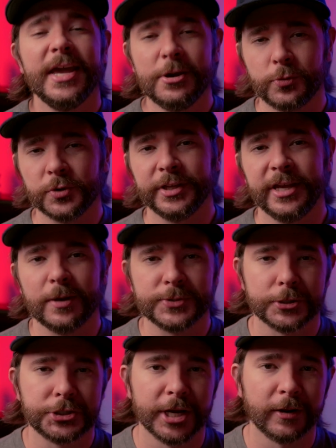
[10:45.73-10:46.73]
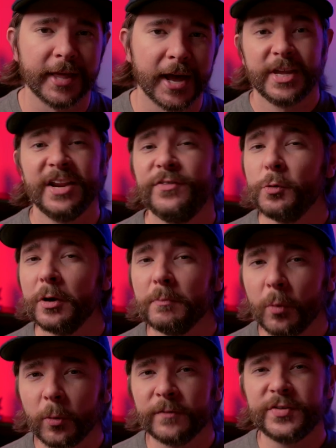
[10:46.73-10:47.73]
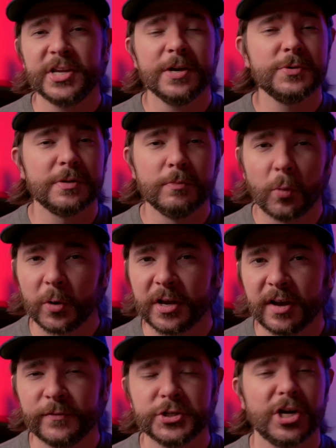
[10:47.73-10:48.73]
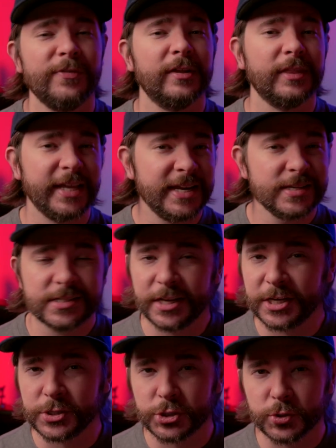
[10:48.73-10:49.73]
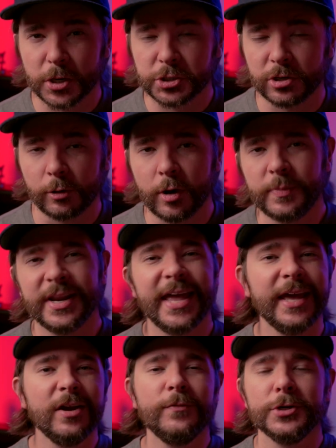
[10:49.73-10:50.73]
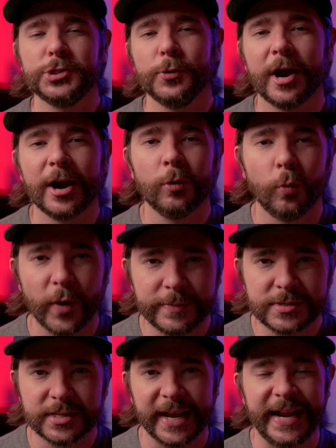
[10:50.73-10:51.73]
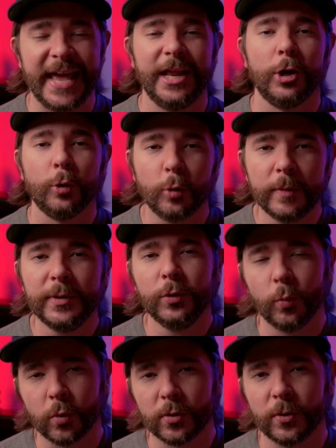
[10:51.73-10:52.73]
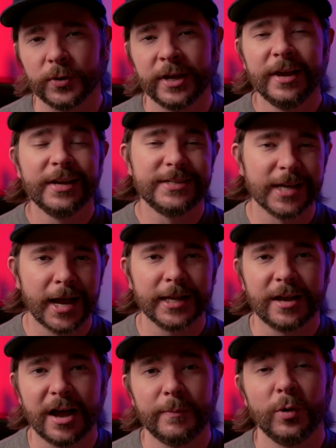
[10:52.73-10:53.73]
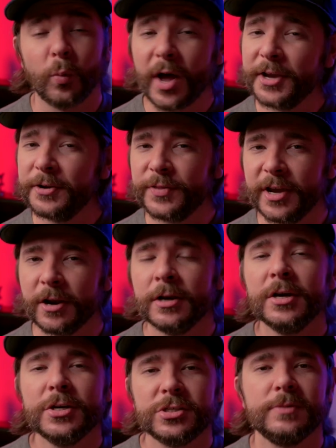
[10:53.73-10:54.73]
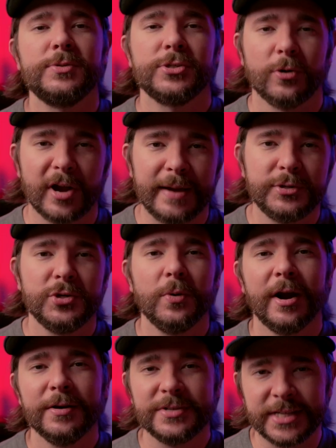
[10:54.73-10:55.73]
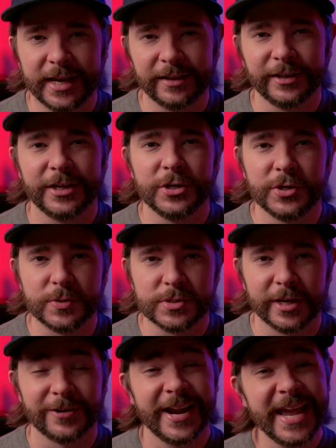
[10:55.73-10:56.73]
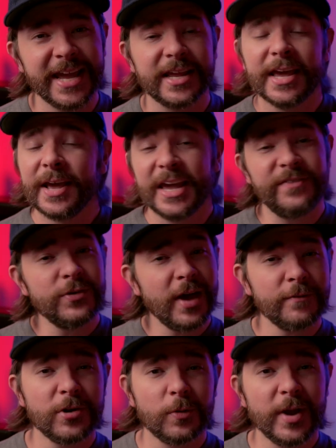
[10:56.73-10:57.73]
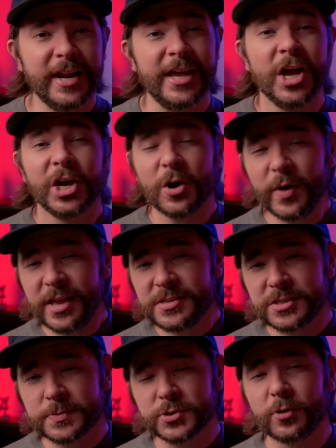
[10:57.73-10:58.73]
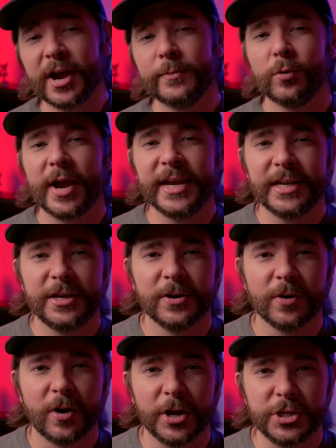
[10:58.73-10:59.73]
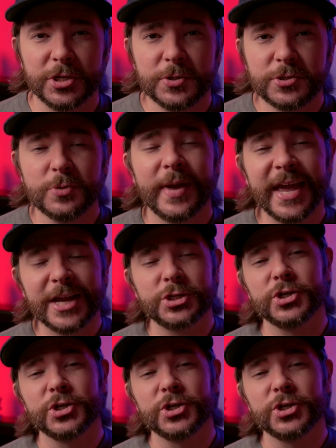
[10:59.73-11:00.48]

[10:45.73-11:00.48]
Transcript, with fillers: It really helps our channel out. And if you want more videos and more coverage on the latest in construction equipment, head over to our website at equipmentworld.com. And while you're there, subscribe to our daily newsletter. And if you haven't already, go ahead and subscribe right here on YouTube and